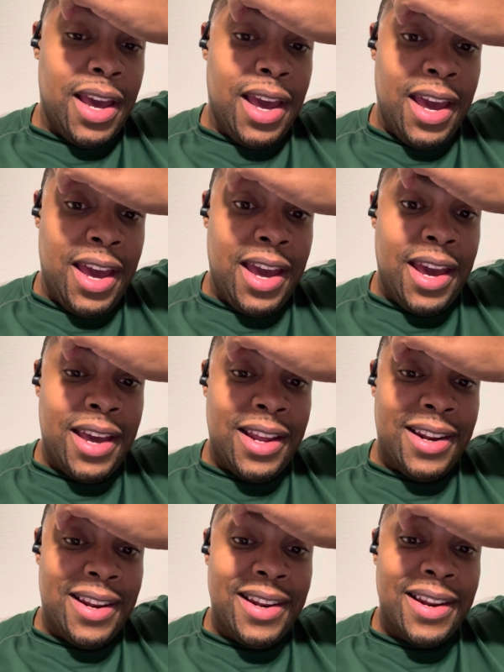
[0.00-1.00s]

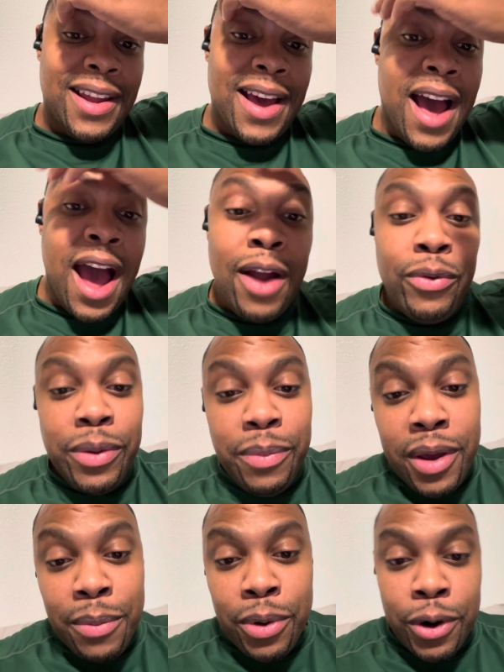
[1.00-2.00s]
And I
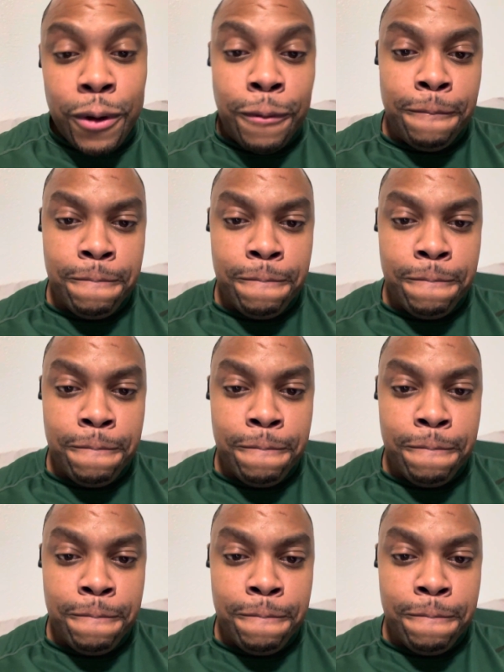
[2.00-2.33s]
remember,